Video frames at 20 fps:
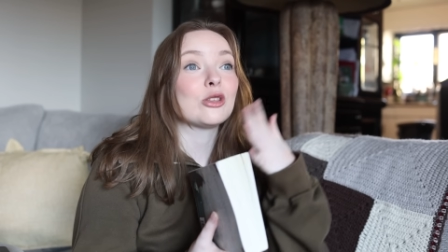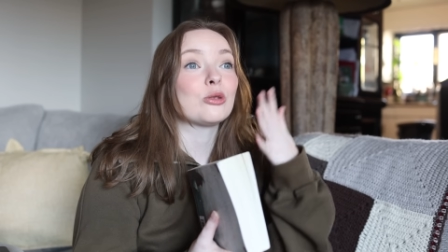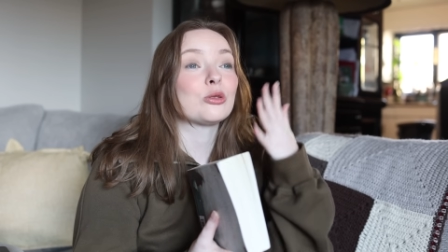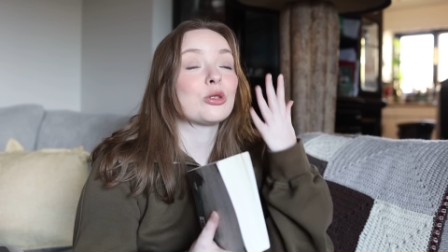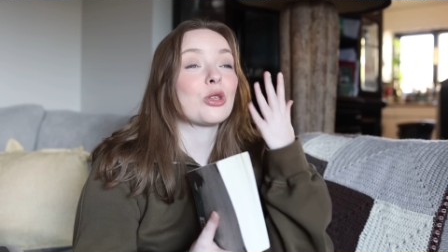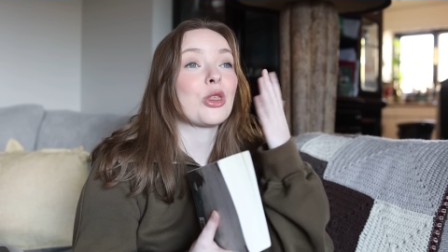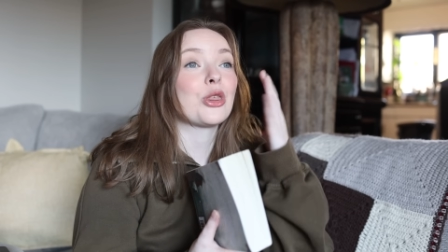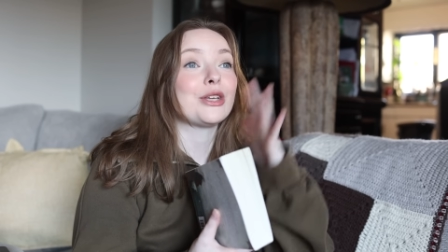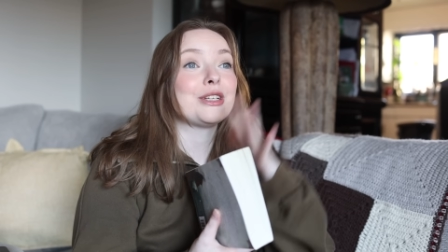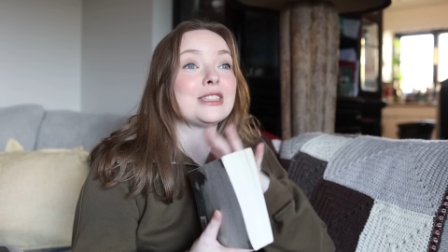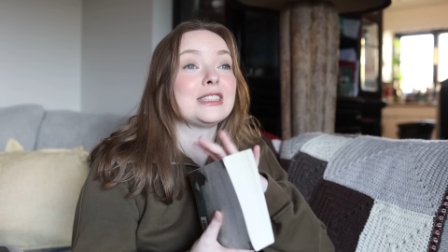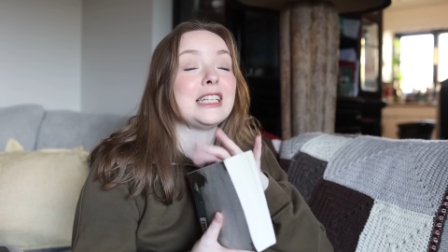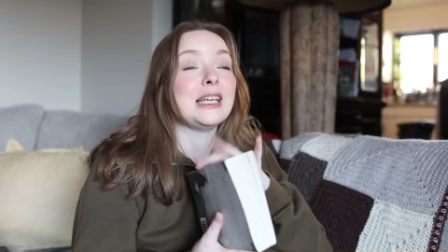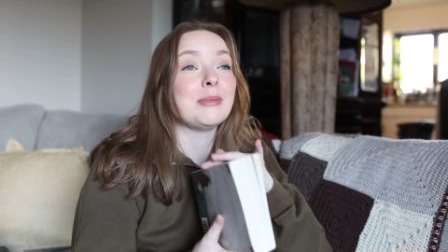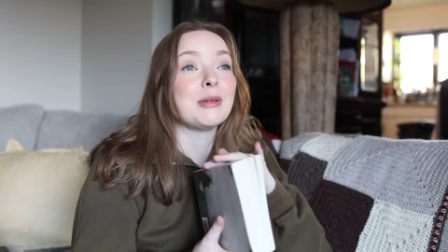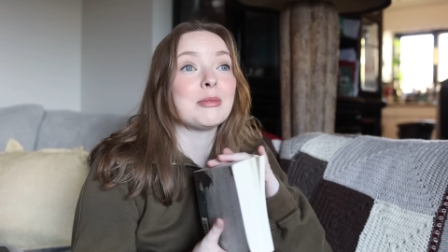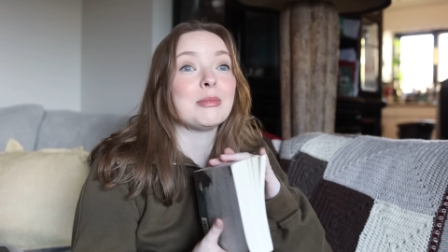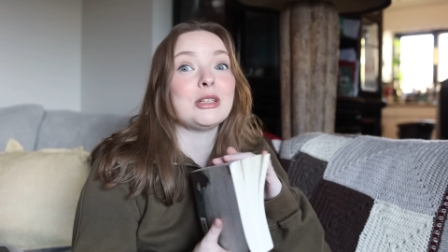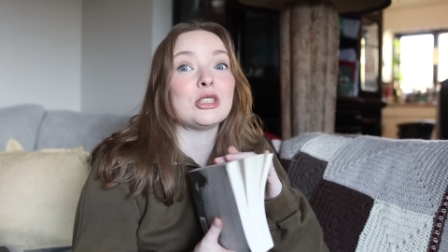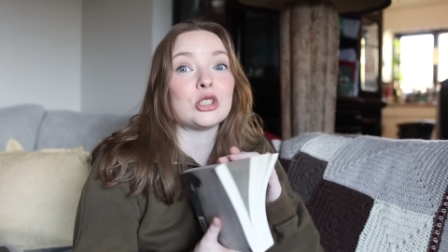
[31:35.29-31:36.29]
Those are the things
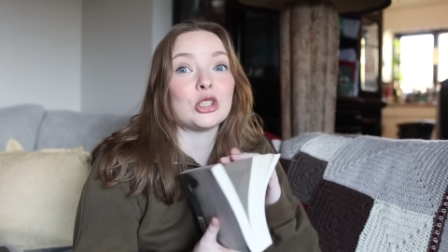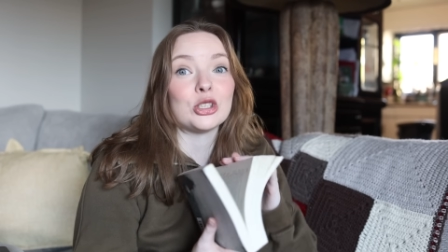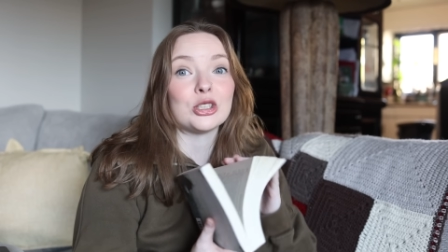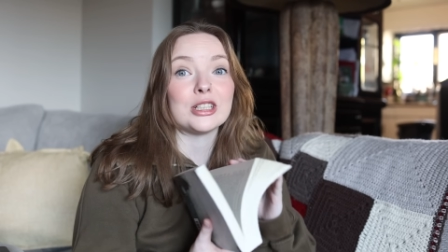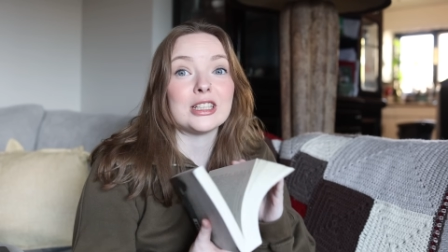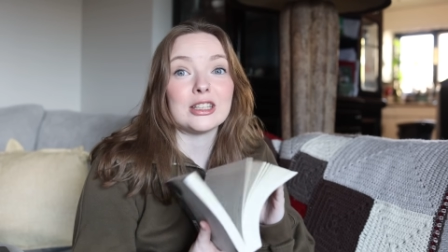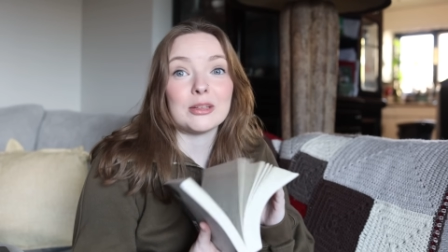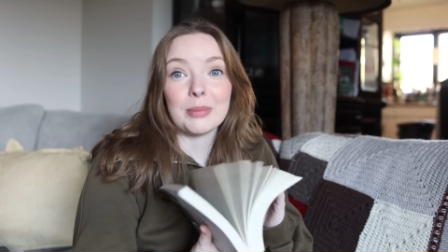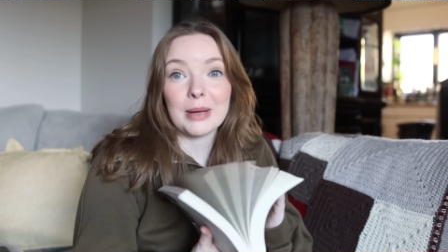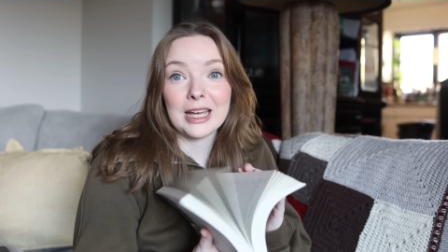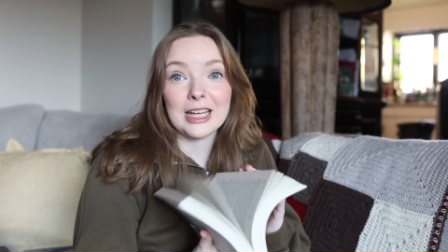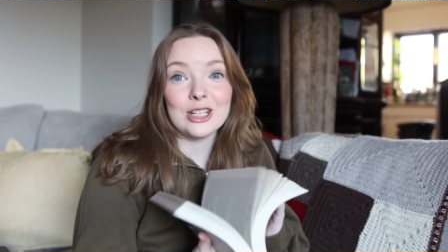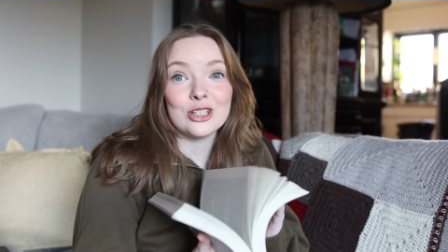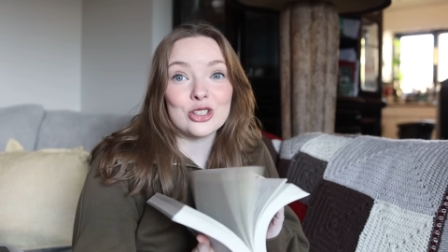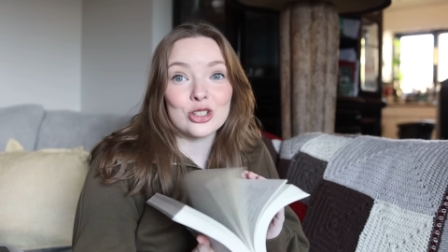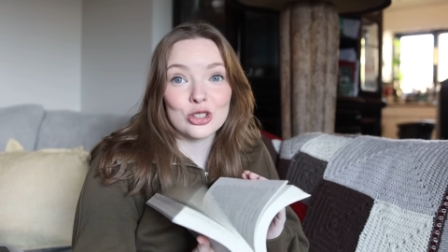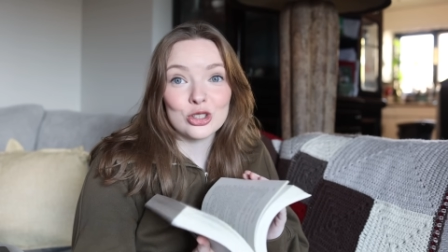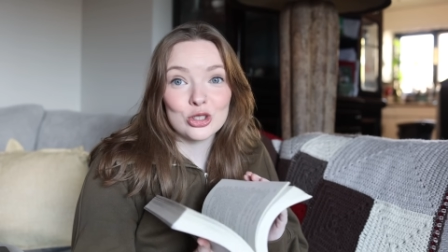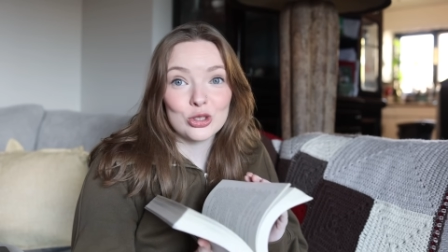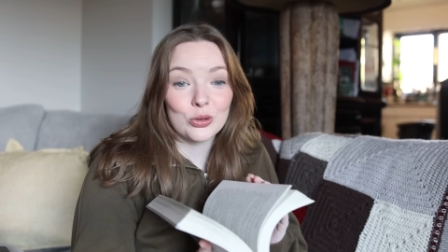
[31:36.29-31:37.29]
keeping me turning the
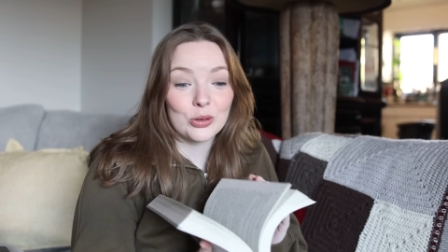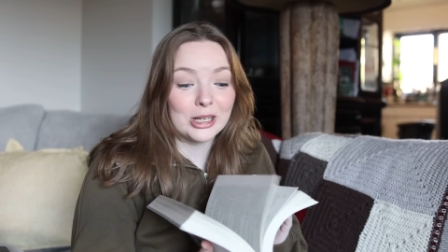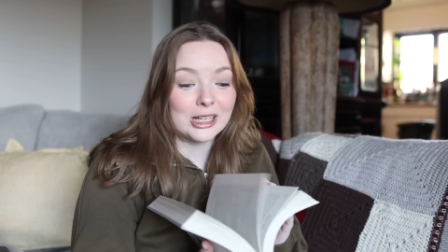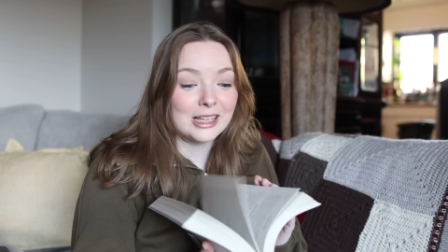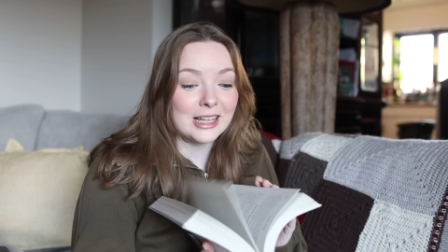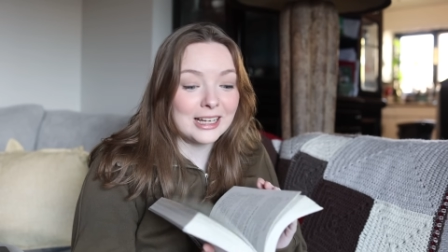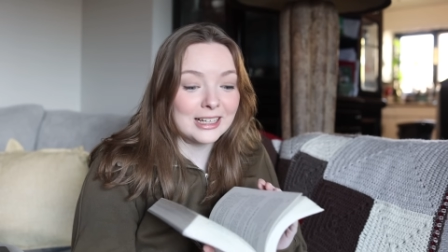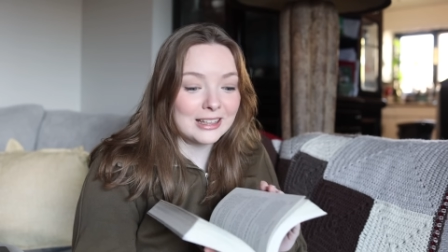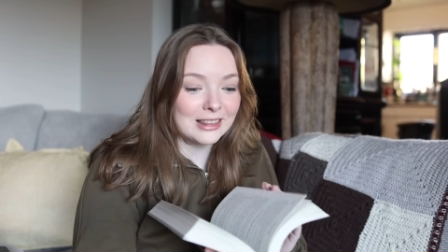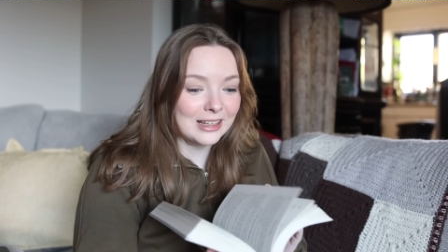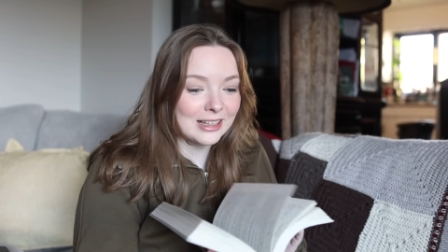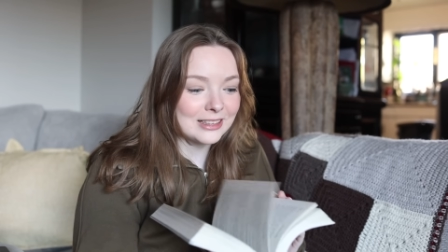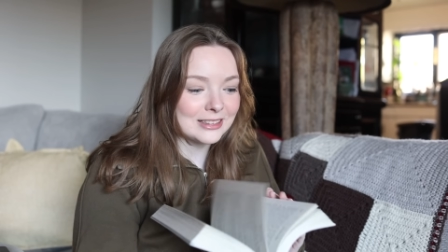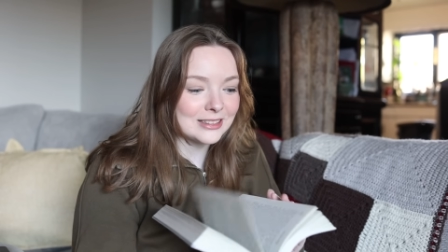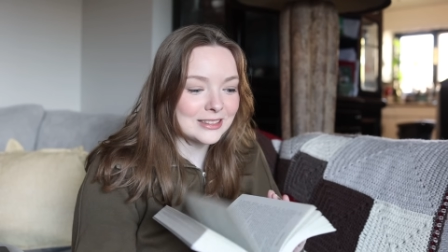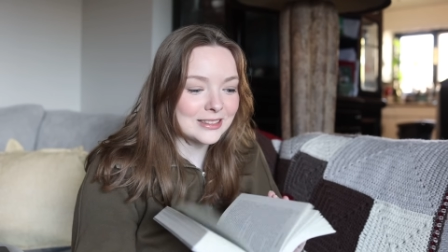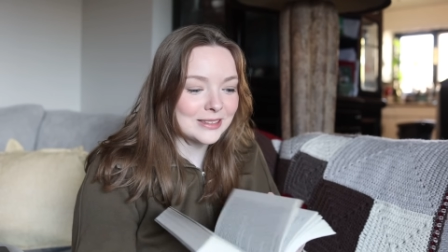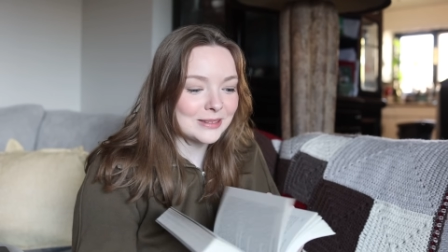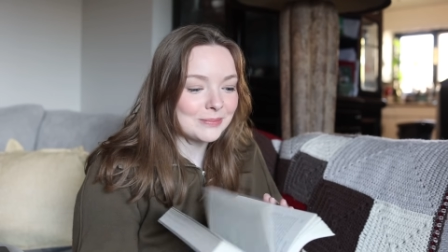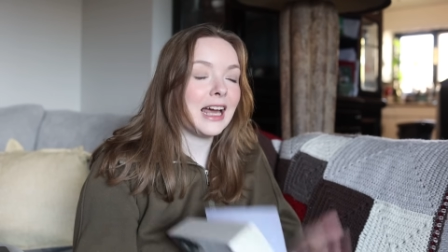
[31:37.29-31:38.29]
page in a story like
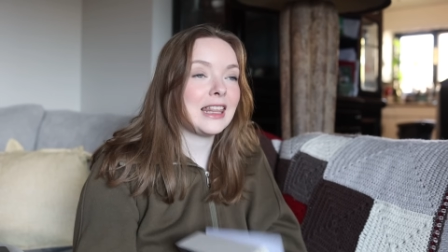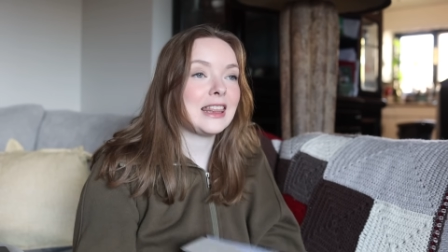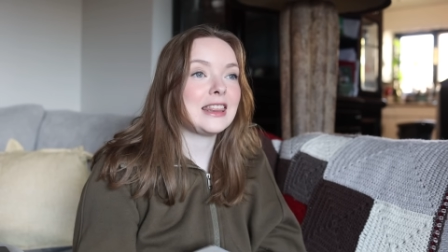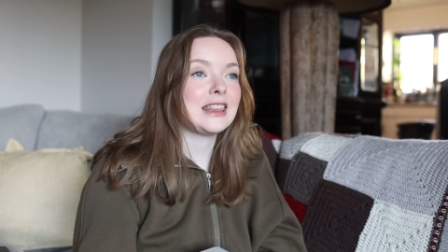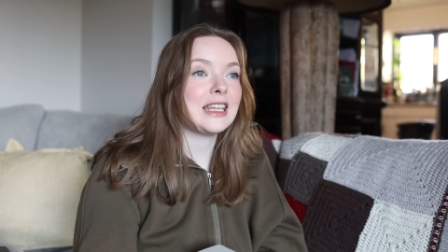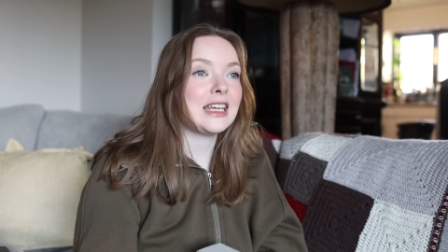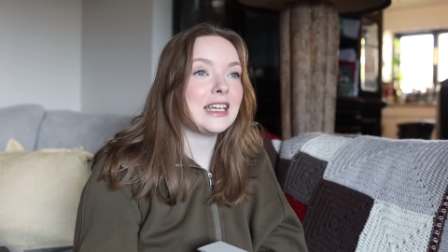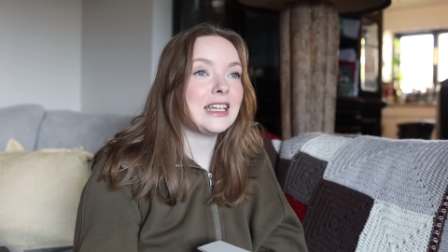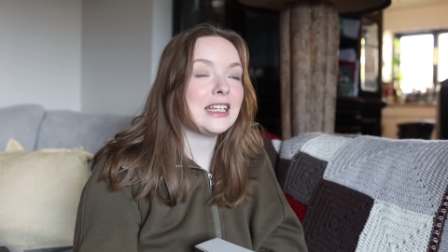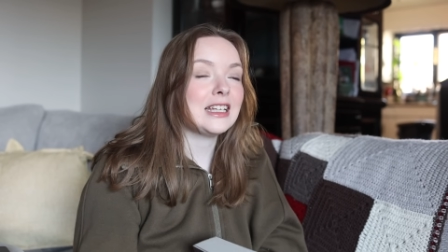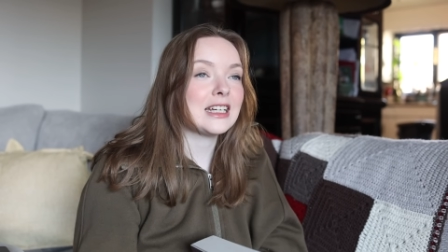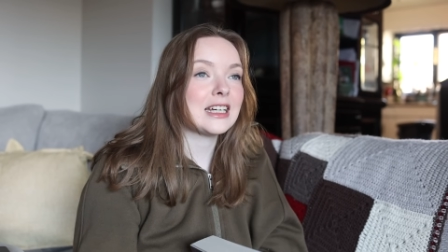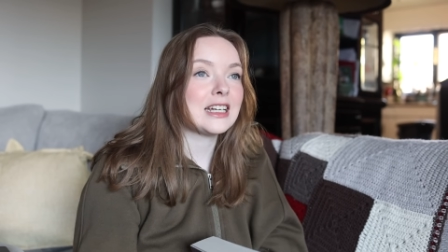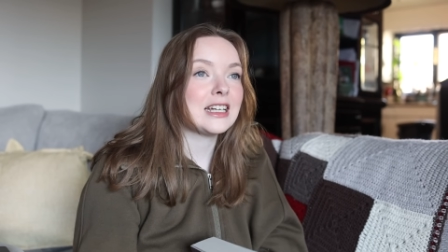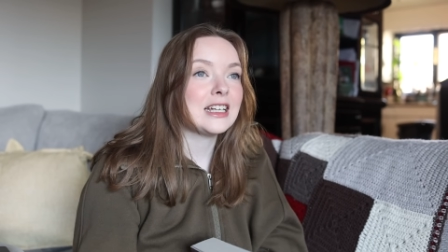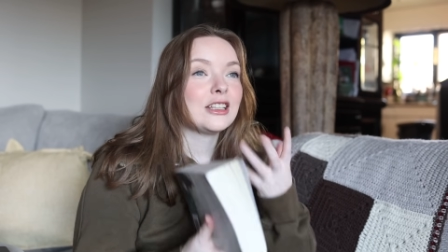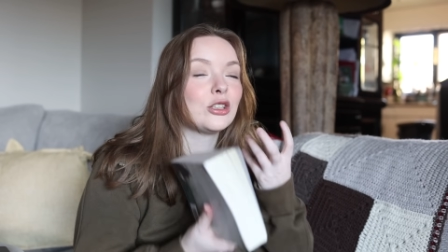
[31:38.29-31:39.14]
this. I think